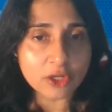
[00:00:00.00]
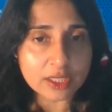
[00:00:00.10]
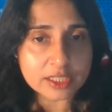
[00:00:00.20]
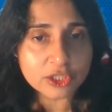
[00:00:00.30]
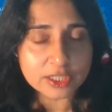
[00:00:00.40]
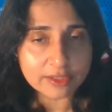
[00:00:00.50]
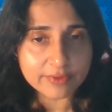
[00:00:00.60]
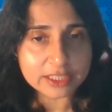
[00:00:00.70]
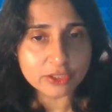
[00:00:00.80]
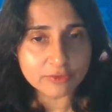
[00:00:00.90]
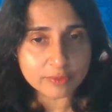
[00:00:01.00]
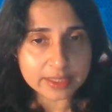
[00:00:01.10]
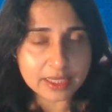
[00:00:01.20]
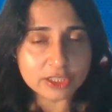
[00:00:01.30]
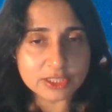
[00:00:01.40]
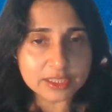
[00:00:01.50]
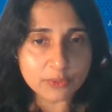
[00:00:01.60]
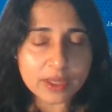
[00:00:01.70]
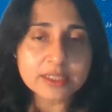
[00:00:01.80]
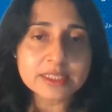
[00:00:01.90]
knowledge and innovation from other countries in
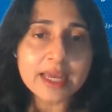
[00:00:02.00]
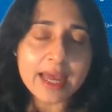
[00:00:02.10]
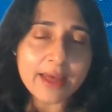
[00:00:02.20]
the world.